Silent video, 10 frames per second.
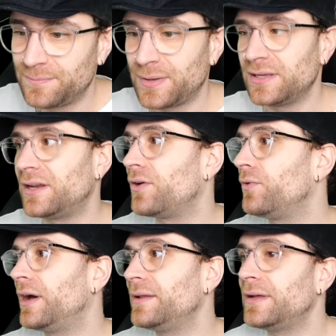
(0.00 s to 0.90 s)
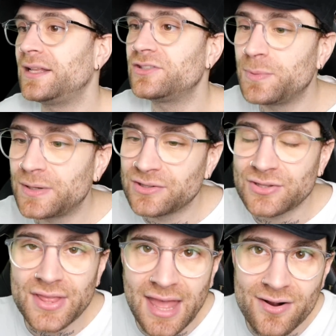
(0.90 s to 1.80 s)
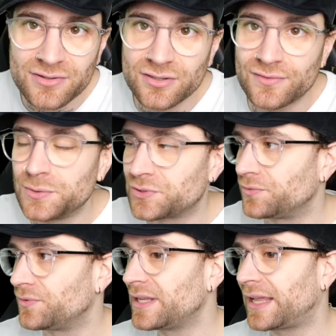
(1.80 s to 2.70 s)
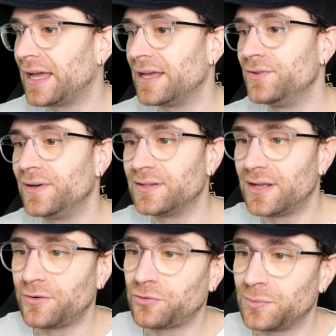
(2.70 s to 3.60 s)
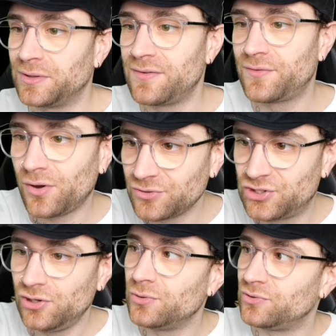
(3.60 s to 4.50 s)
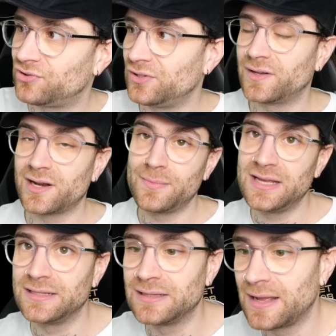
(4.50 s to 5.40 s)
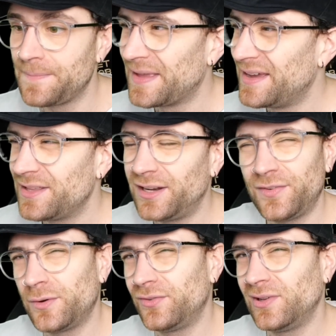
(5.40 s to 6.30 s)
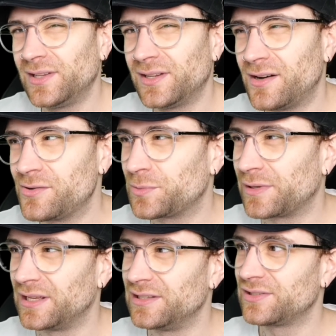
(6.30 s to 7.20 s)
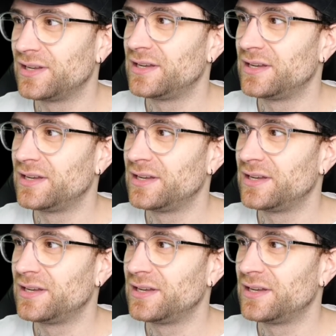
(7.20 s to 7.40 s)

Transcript: But, you know, and to be honest, like, the character of Luis Enrique, Julian Nagelsmann, they've got juiced, you know what I mean? Like, the only thing with Julian Nagelsmann is...